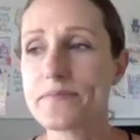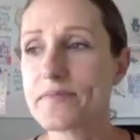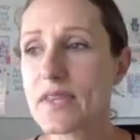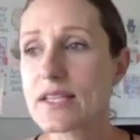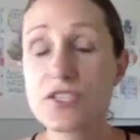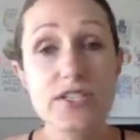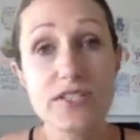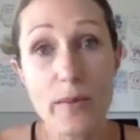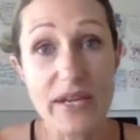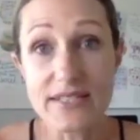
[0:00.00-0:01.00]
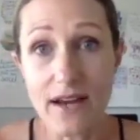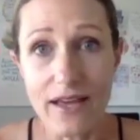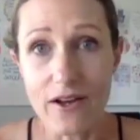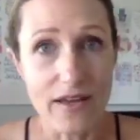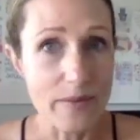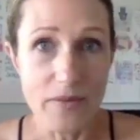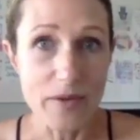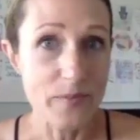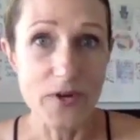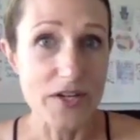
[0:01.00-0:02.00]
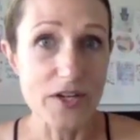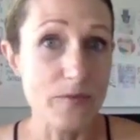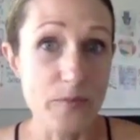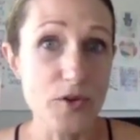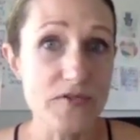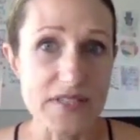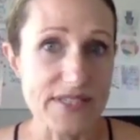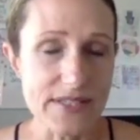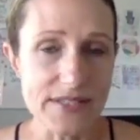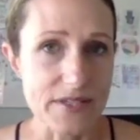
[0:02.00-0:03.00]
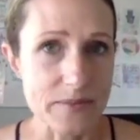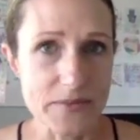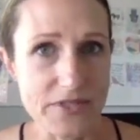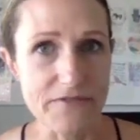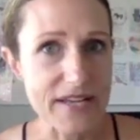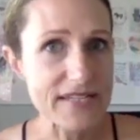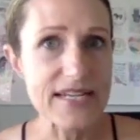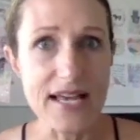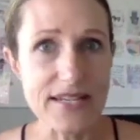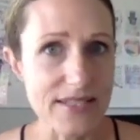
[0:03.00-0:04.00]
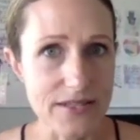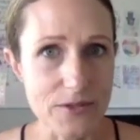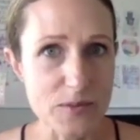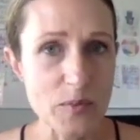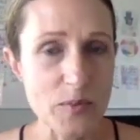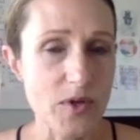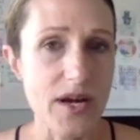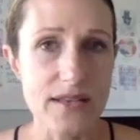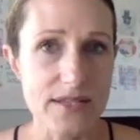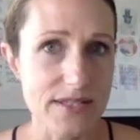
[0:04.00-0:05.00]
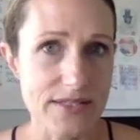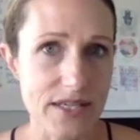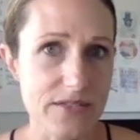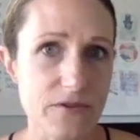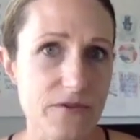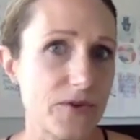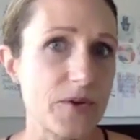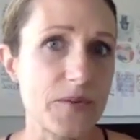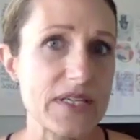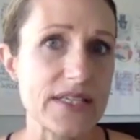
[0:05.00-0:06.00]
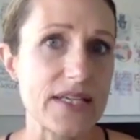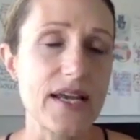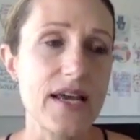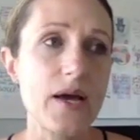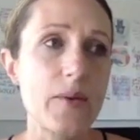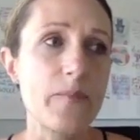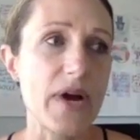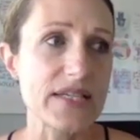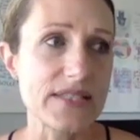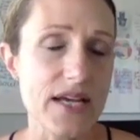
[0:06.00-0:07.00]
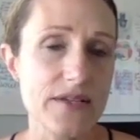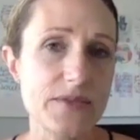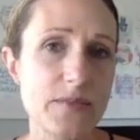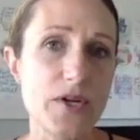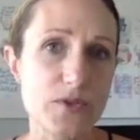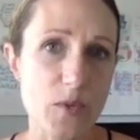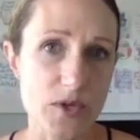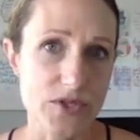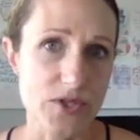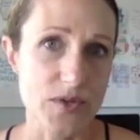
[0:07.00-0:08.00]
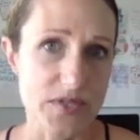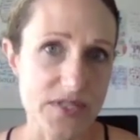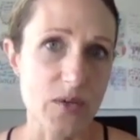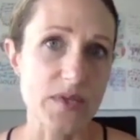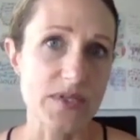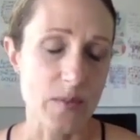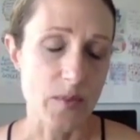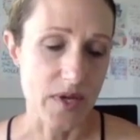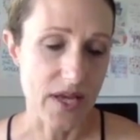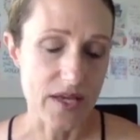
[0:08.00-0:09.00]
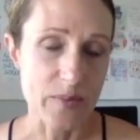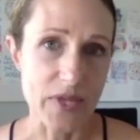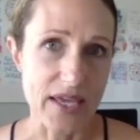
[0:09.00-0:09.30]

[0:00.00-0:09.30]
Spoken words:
it's just not my style. They're proven systems. They're fantastic. Those people are highly successful for a reason. My style is much more so to sit with someone and a blank